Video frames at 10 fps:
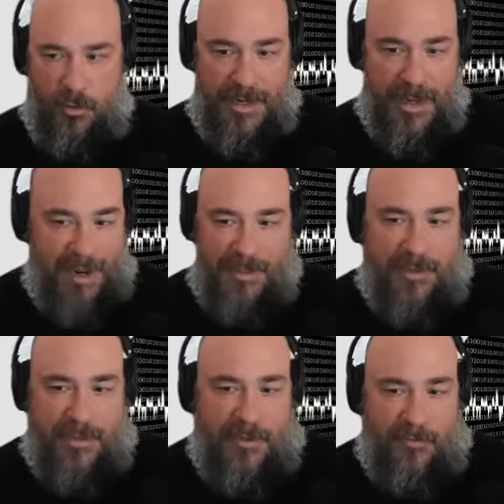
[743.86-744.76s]
that
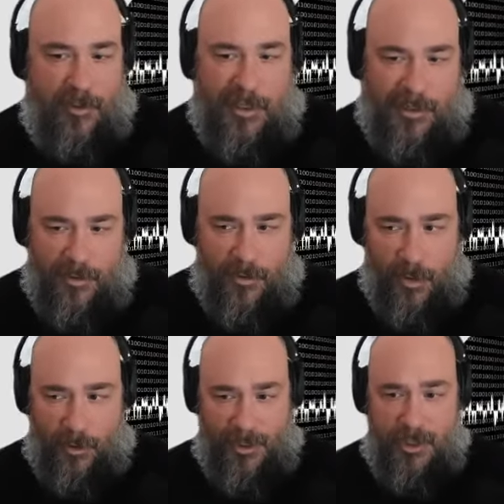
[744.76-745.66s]
is not even getting into
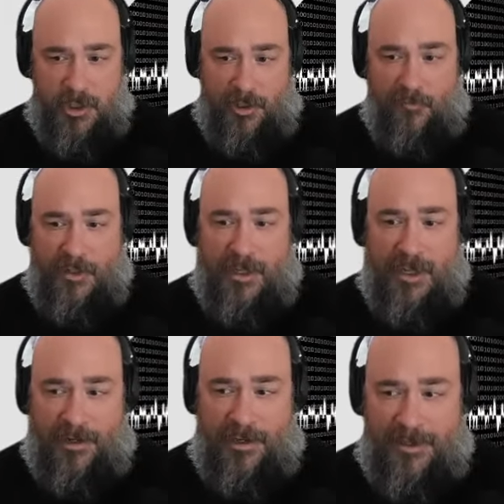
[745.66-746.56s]
automation. We
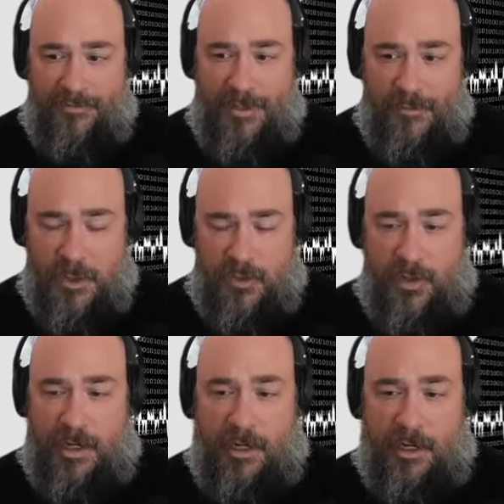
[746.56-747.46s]
got to give them
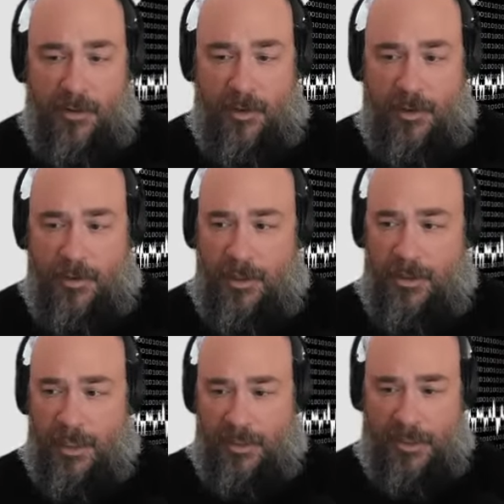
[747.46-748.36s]
training on
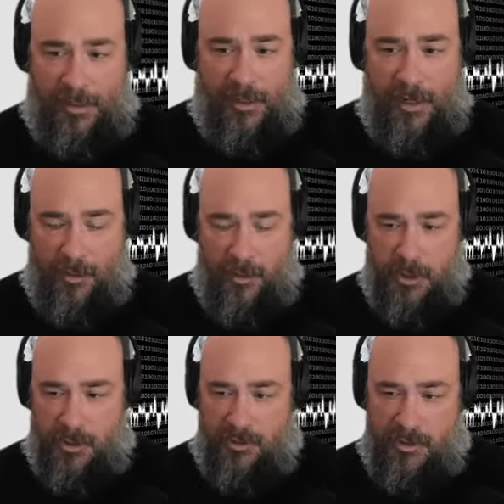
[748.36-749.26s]
the
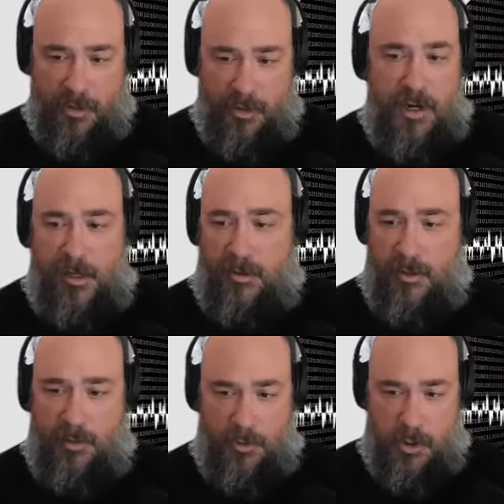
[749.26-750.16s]
technology. They're not
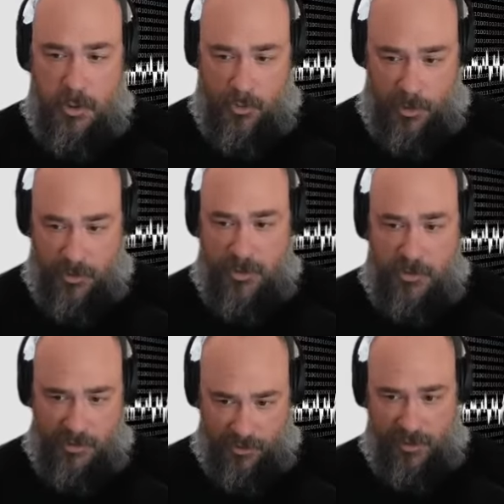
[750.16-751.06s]
going to trust
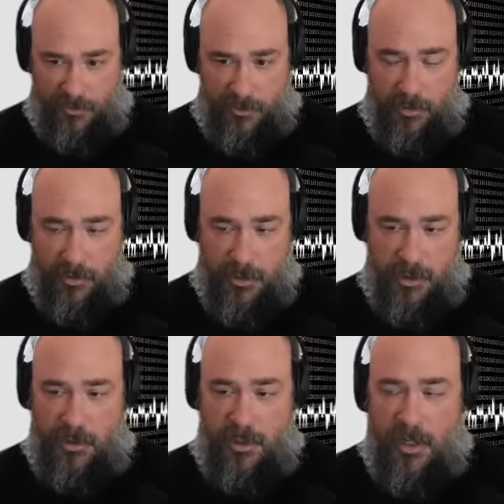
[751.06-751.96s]
the
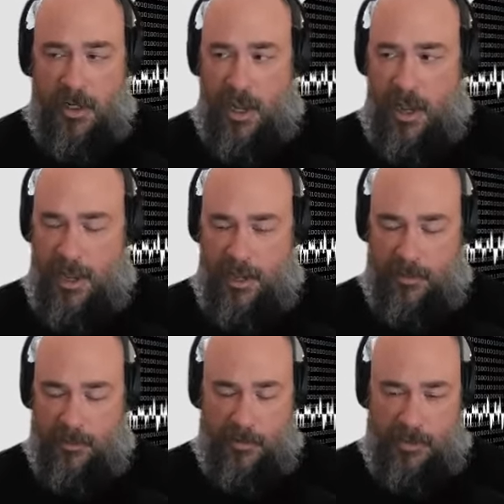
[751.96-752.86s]
technology
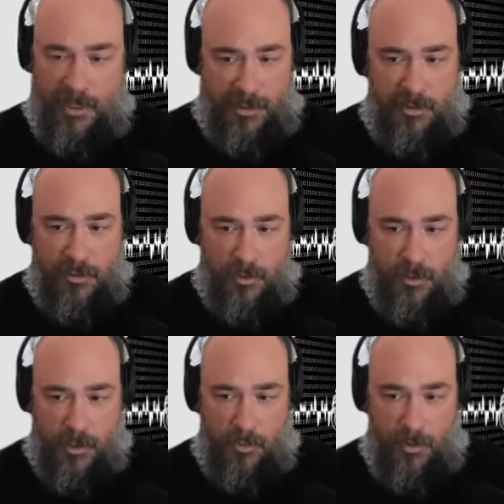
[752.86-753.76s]
and get into the
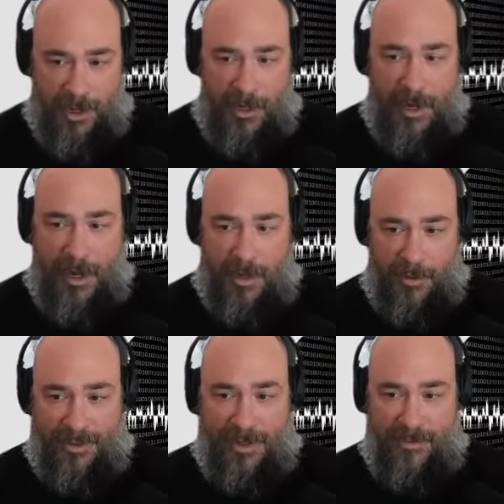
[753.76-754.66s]
true AI and
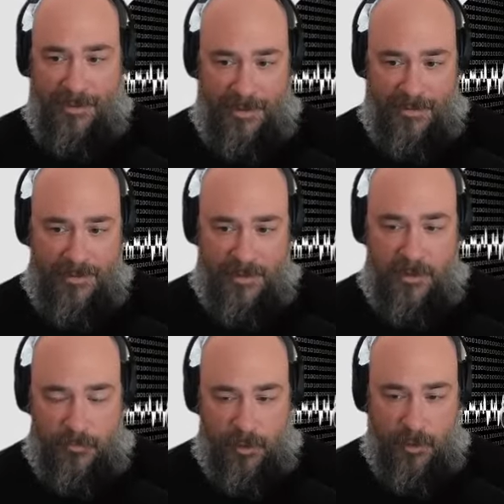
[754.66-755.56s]
allow the
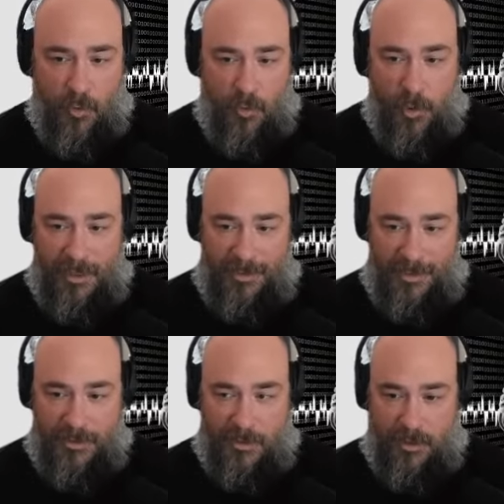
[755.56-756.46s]
system to do what it
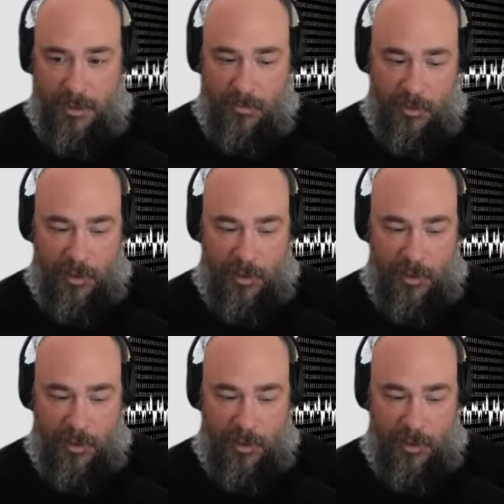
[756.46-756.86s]
needs to do.